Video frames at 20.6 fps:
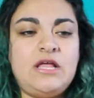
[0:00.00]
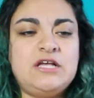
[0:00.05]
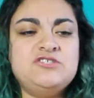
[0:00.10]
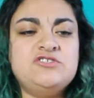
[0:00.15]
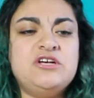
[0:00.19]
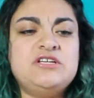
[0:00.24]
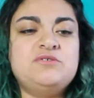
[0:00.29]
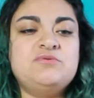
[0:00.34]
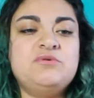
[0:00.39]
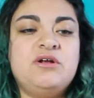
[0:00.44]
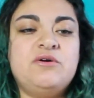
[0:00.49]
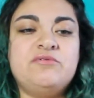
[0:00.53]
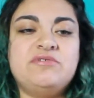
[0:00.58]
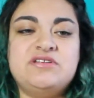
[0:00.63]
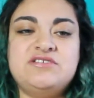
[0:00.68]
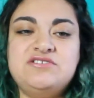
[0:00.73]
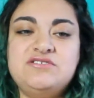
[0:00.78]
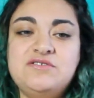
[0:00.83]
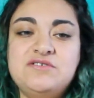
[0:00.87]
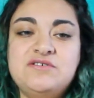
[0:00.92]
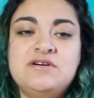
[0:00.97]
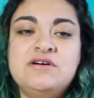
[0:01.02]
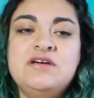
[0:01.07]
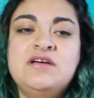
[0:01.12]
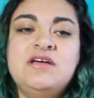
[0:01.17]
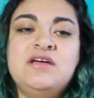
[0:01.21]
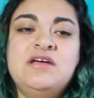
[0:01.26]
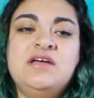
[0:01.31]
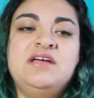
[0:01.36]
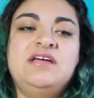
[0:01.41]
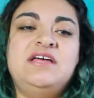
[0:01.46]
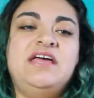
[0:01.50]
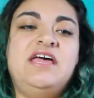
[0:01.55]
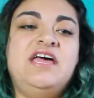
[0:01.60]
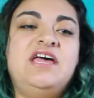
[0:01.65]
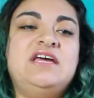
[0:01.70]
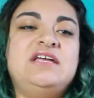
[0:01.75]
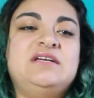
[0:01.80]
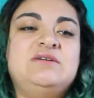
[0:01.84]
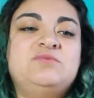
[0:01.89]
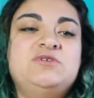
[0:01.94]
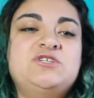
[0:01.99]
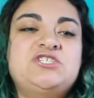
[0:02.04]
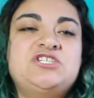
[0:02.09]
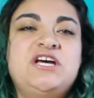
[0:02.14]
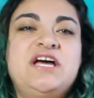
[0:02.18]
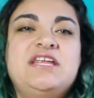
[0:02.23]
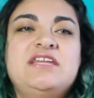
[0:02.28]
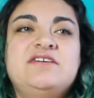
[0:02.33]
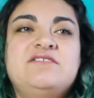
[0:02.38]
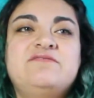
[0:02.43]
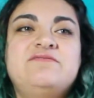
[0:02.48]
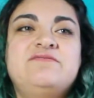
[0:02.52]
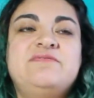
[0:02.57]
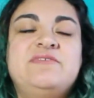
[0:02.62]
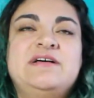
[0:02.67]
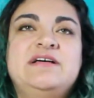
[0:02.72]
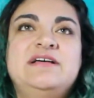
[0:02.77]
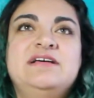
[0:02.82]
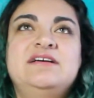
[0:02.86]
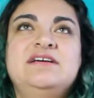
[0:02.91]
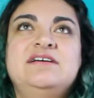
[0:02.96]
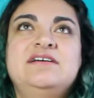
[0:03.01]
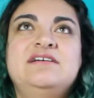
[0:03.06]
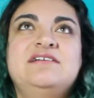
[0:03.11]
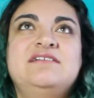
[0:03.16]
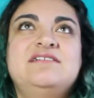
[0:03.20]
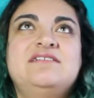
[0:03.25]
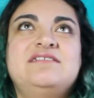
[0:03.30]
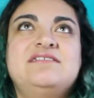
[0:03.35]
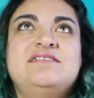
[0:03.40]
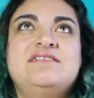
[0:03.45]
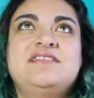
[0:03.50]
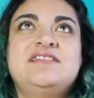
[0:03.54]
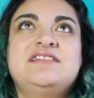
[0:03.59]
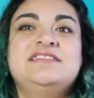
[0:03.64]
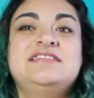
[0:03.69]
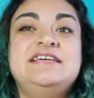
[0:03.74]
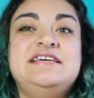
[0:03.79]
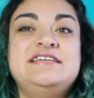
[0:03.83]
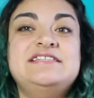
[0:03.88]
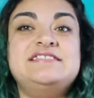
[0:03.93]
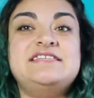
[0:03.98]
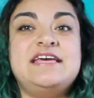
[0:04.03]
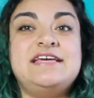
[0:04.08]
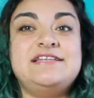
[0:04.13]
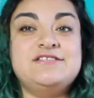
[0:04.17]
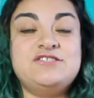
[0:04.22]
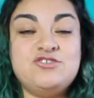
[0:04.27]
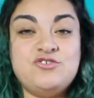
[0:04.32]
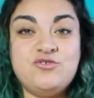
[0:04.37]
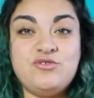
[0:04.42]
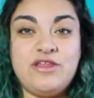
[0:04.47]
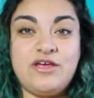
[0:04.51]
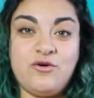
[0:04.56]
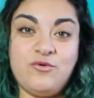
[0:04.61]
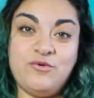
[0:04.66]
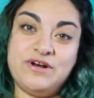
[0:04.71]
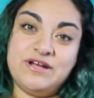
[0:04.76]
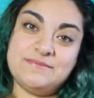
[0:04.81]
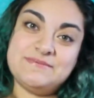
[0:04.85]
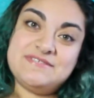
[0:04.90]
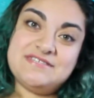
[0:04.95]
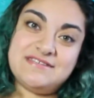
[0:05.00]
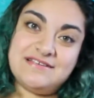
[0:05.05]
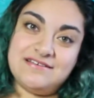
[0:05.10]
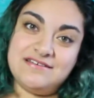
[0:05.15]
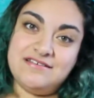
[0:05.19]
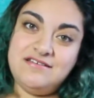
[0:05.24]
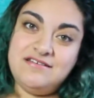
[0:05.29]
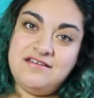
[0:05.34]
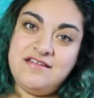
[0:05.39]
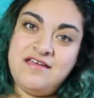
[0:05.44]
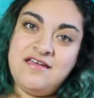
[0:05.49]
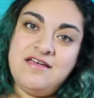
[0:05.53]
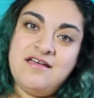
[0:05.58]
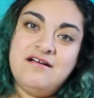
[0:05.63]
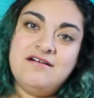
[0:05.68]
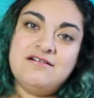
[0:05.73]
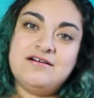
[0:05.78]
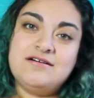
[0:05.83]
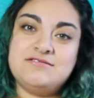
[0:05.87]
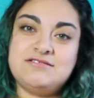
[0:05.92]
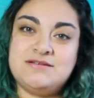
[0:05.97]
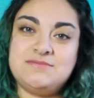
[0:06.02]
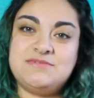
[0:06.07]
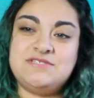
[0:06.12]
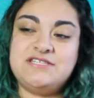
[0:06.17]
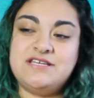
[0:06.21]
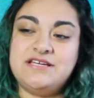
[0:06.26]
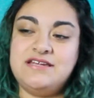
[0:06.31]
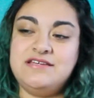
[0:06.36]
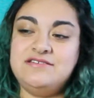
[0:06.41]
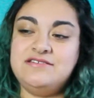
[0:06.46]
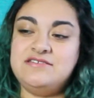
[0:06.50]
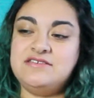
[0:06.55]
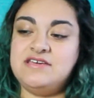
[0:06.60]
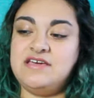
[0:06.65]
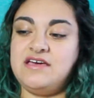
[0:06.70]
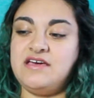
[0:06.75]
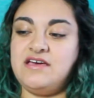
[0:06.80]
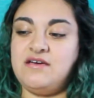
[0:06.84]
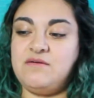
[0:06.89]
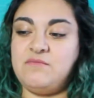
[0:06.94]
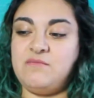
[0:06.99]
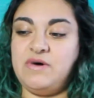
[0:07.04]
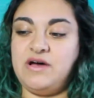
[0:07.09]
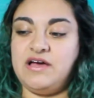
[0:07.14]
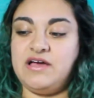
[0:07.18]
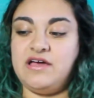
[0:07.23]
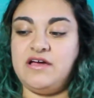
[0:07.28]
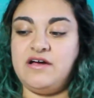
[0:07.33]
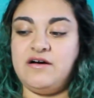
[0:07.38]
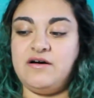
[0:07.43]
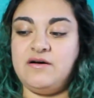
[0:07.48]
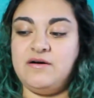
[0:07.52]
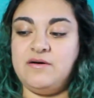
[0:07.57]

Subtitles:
So that's what I want to do, and which kind of leads into like what I'm studying, because I'm studying to get my